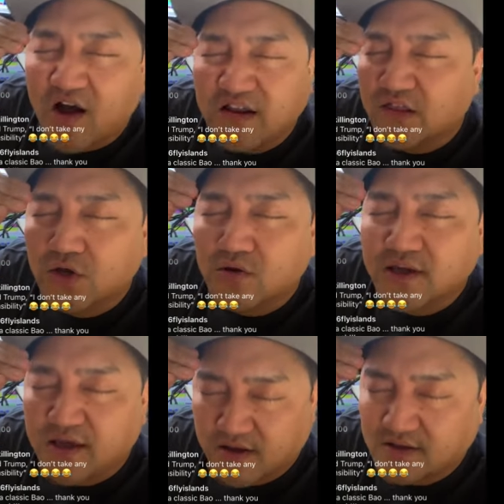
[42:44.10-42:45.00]
fucking
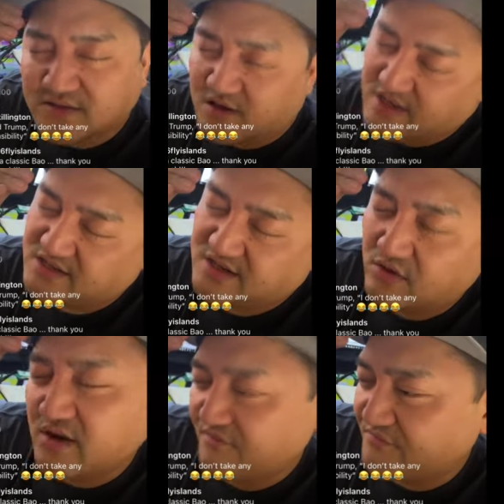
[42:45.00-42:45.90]
little kids saying they're
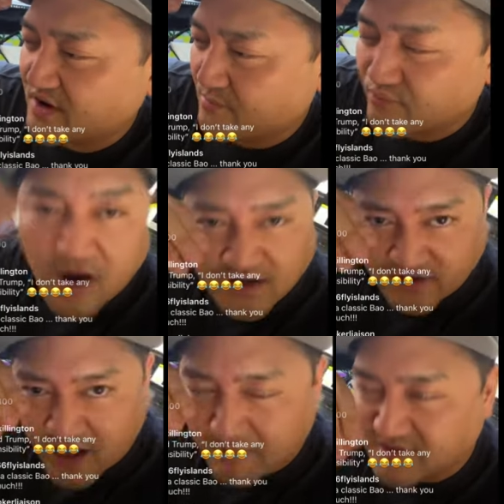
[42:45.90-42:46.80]
selling fucking
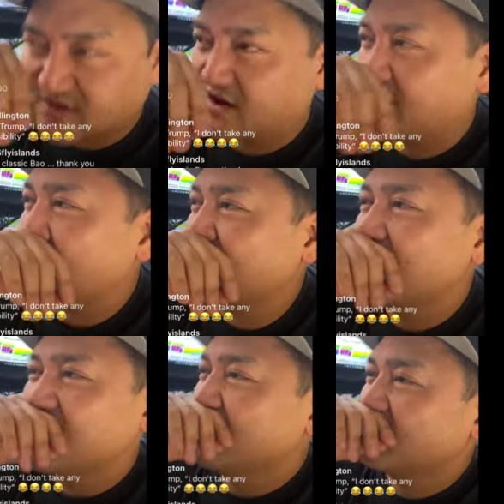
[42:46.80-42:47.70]
products on Amazon.
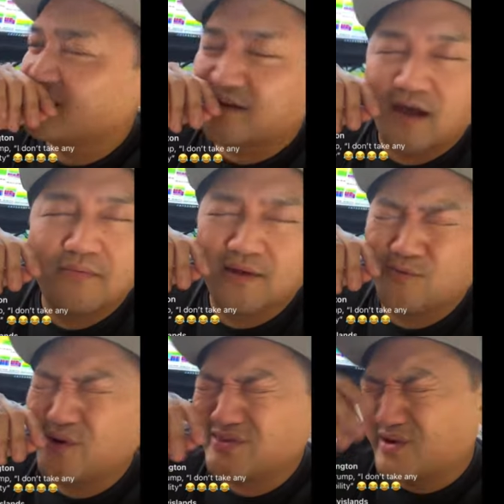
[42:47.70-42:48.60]
I'm like, I'm
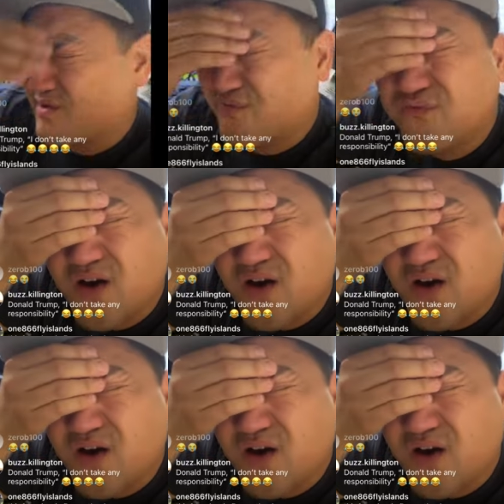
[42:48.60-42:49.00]
like, what the